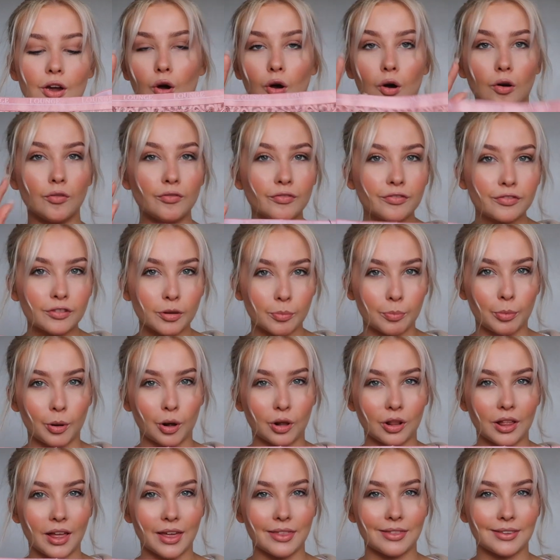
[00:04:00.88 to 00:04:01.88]

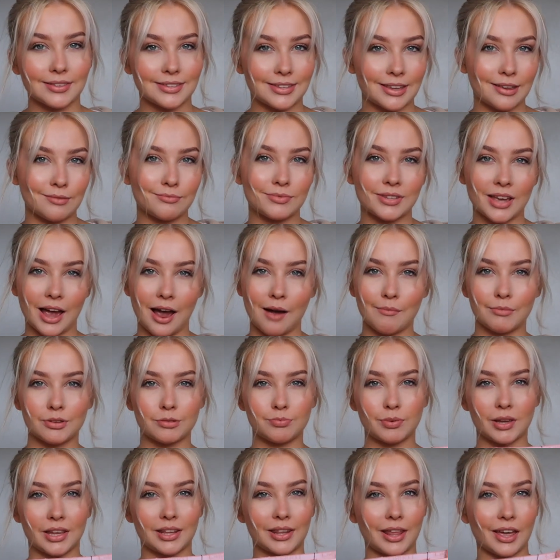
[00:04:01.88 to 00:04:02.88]
comfortable at the same time as
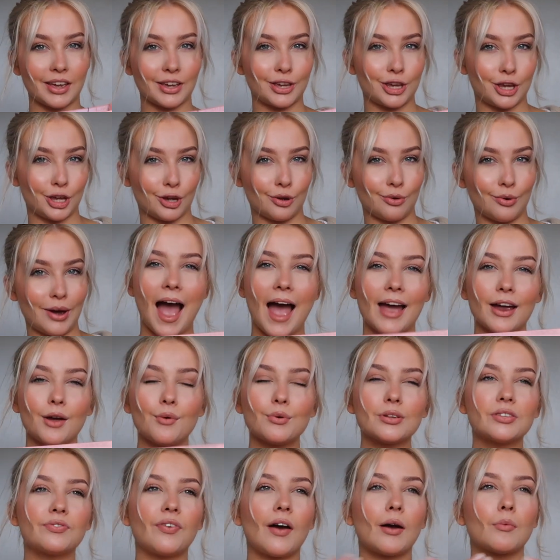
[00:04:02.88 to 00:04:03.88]
being like cute. I
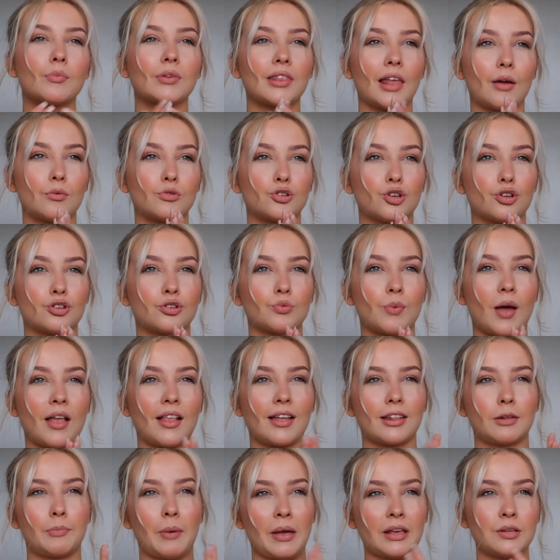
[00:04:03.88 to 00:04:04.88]
always found with lounge underwear
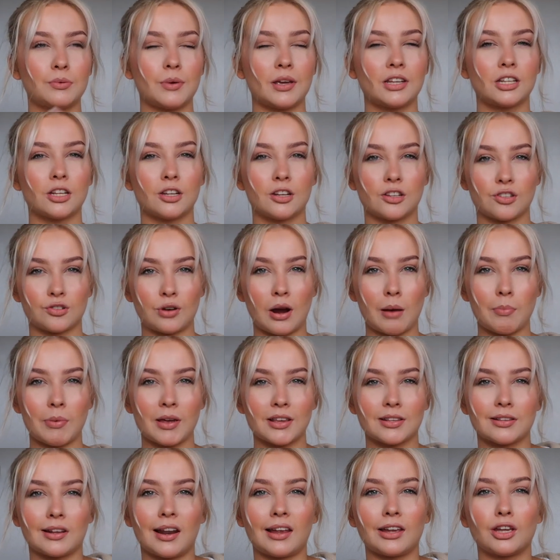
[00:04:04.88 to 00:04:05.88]
that the best way to describe it
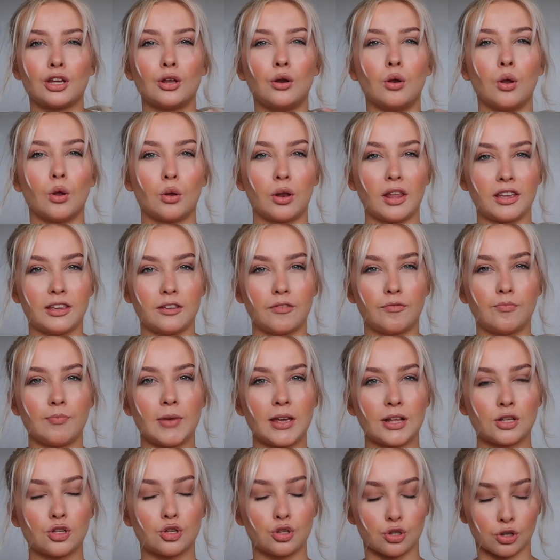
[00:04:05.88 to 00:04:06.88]
is like you look like you've
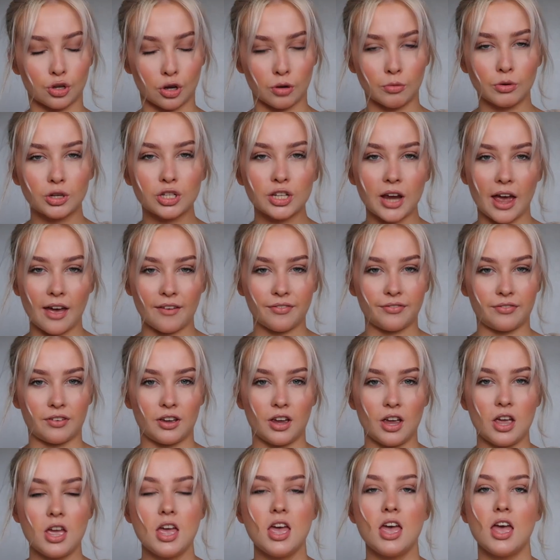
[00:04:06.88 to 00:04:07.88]
made so much
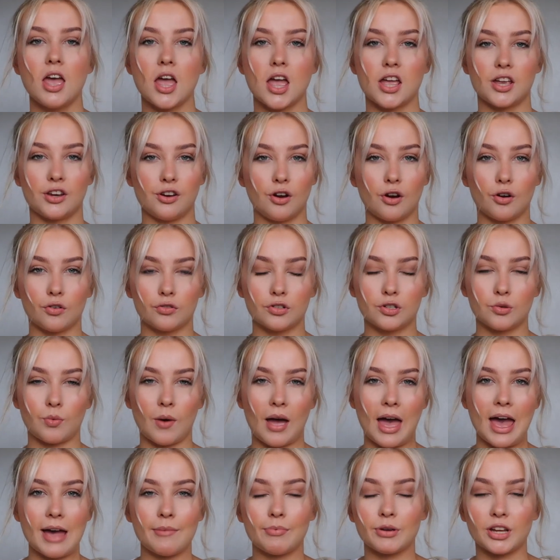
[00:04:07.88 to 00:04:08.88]
effort in your
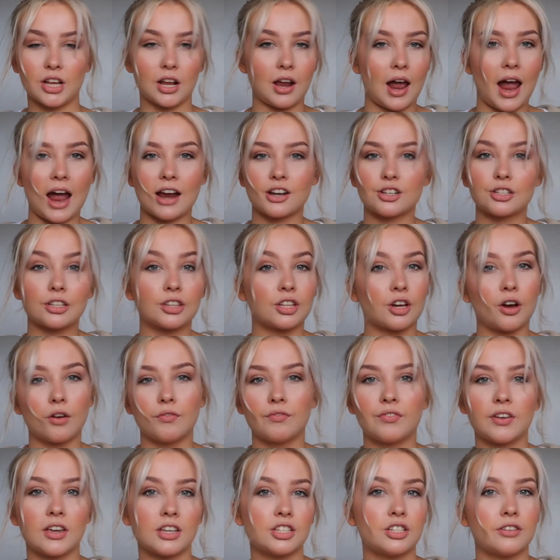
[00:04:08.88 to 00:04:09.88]
underwear but you're actually the
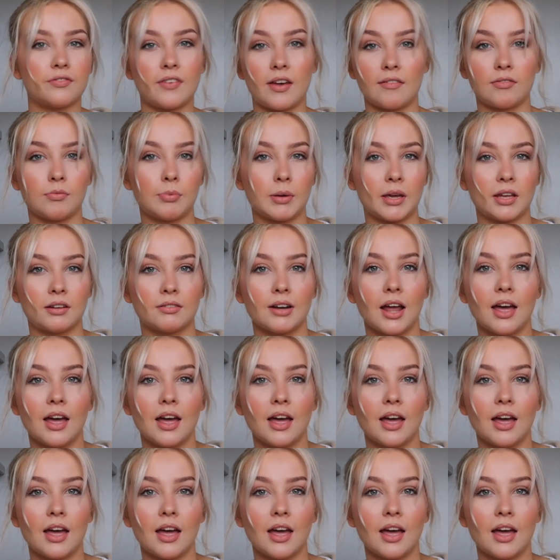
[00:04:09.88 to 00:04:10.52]
comfiest you've ever been.